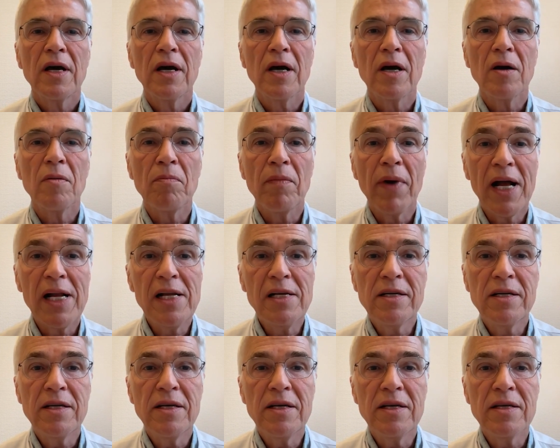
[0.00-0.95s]

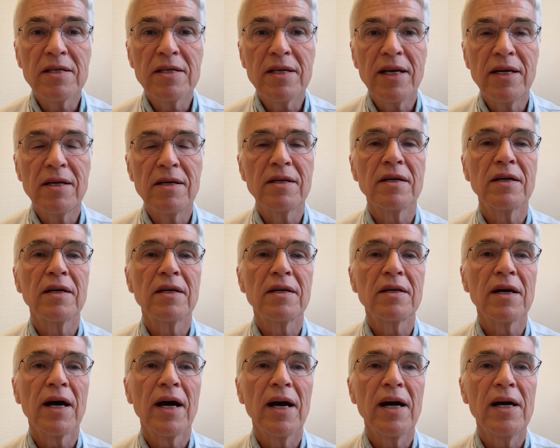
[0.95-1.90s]
multi-center
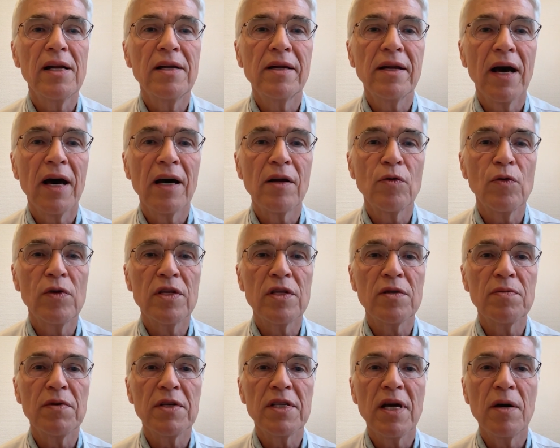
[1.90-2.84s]
trial in
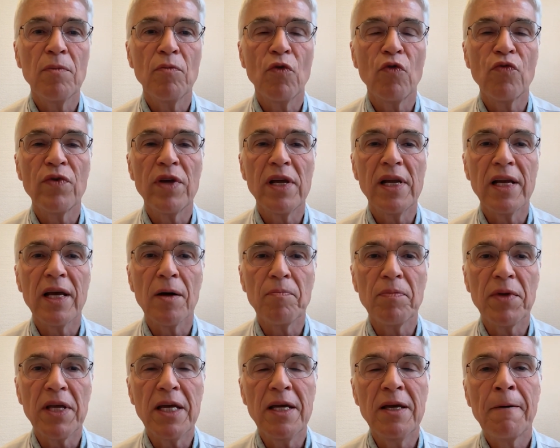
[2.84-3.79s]
adults with hemophilia
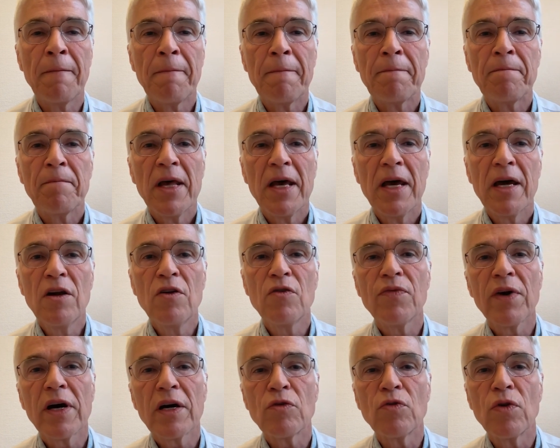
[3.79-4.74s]
B and a
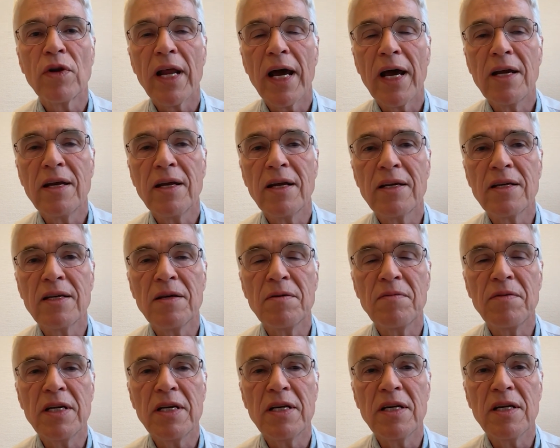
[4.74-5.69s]
factor IX
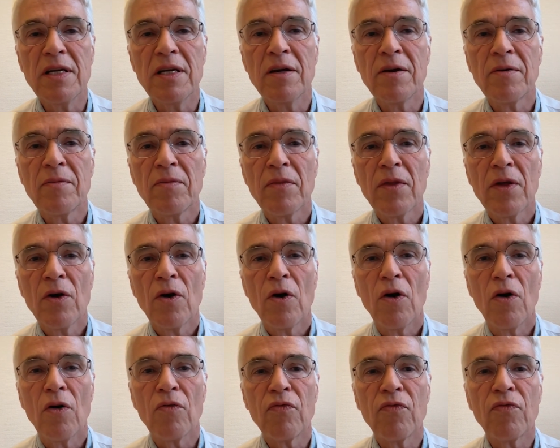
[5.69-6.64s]
activity
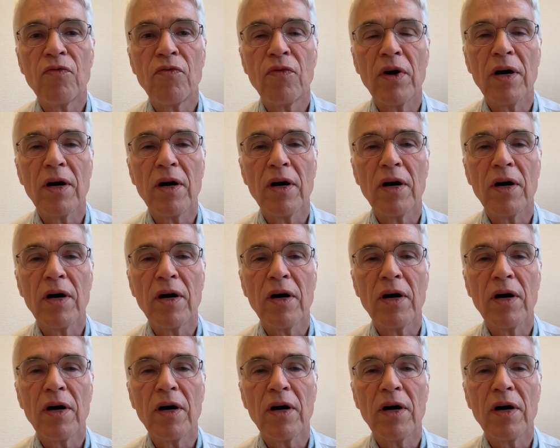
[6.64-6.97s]
of